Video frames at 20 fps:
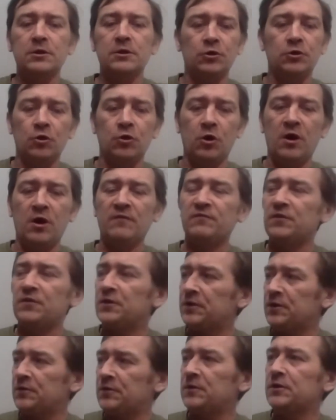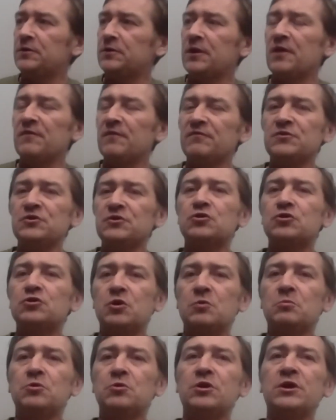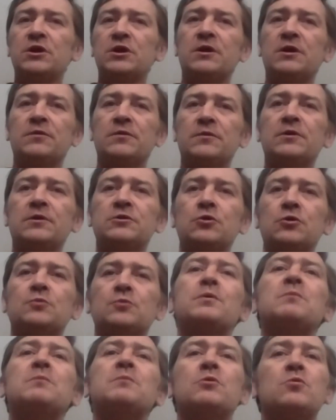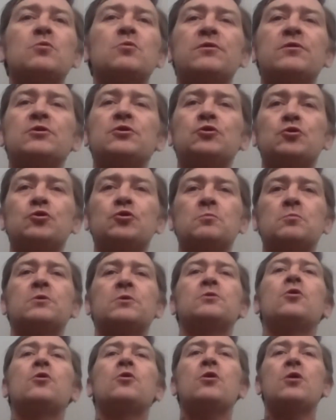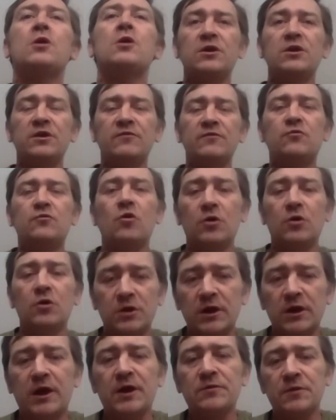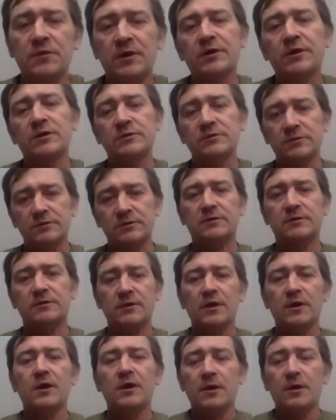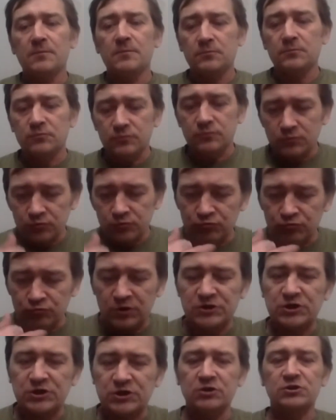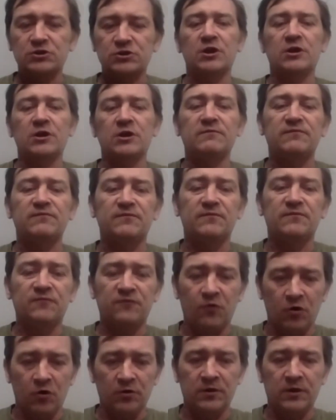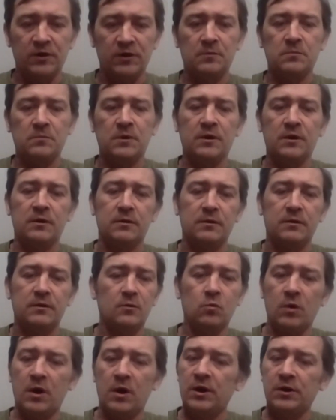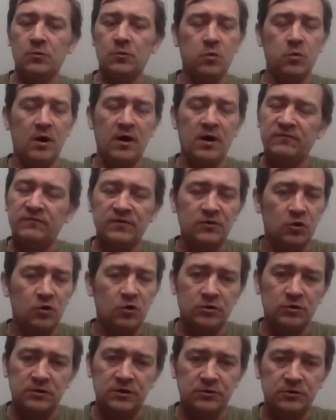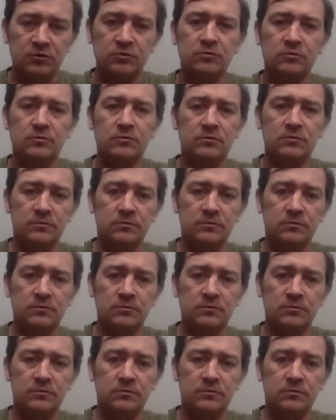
You know, if they're in the, live in your community and they're your people, whether you know them or not, you've got to get in there and yeah. risk yourself for them, yeah, and whatever you got to do.